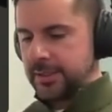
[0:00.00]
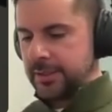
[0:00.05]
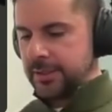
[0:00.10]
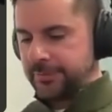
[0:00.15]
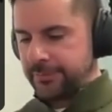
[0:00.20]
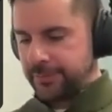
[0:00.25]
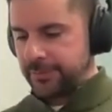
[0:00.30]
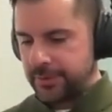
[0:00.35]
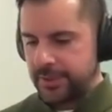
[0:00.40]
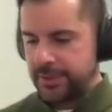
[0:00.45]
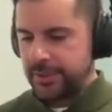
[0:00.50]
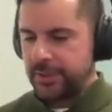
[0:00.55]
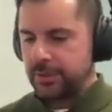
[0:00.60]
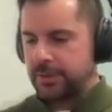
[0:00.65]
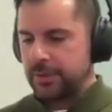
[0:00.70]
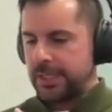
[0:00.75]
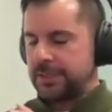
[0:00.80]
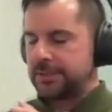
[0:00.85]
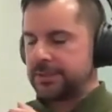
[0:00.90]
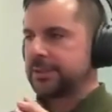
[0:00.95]
mainly for the
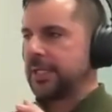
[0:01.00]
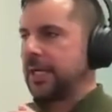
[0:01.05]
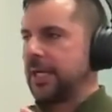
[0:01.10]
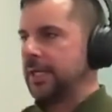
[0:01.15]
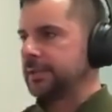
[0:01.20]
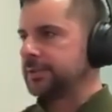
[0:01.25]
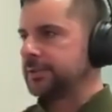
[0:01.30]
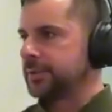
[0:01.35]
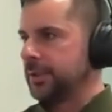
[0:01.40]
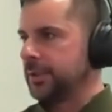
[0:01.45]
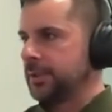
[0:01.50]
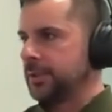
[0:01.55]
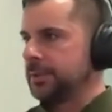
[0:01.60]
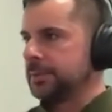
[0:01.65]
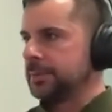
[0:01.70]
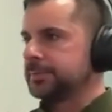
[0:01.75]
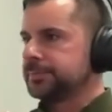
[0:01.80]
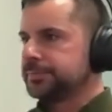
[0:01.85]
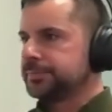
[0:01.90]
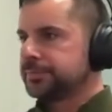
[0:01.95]
US, guys.
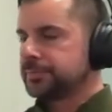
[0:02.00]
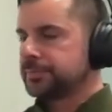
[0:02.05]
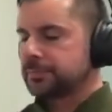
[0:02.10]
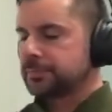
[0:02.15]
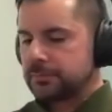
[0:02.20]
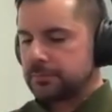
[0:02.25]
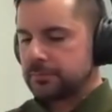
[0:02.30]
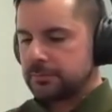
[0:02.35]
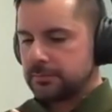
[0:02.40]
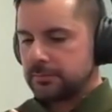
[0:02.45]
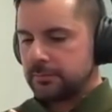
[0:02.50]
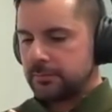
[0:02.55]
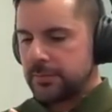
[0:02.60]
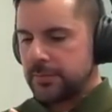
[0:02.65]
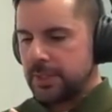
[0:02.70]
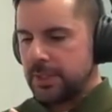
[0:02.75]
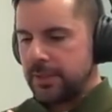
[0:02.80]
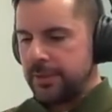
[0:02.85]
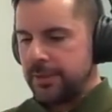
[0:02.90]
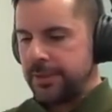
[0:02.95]
So
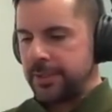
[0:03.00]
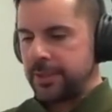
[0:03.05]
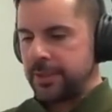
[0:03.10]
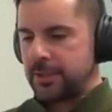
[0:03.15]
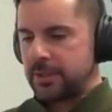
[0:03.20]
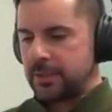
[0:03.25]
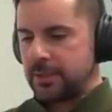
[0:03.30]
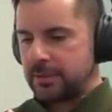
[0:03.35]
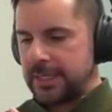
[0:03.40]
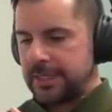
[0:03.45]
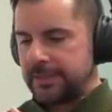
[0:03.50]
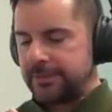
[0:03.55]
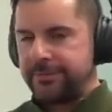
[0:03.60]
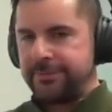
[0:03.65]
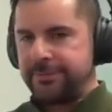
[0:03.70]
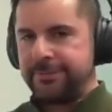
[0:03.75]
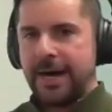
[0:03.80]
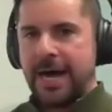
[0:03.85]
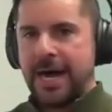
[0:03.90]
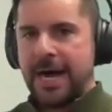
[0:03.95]
there are like
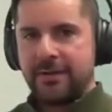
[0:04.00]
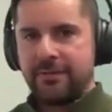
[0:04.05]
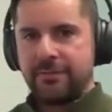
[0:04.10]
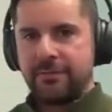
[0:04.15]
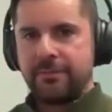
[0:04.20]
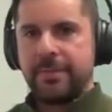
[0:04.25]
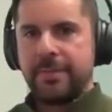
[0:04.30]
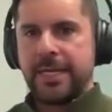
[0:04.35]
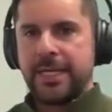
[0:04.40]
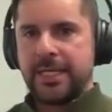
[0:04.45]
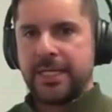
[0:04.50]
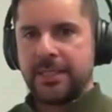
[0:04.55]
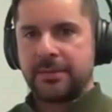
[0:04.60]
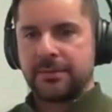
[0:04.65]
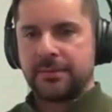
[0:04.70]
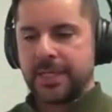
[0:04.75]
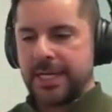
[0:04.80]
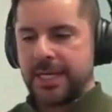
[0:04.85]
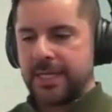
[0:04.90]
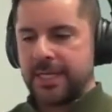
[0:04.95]
five
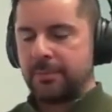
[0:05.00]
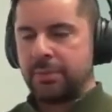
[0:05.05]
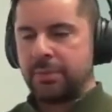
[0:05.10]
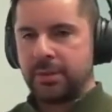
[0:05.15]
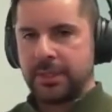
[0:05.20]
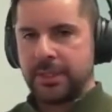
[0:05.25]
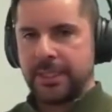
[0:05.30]
main kind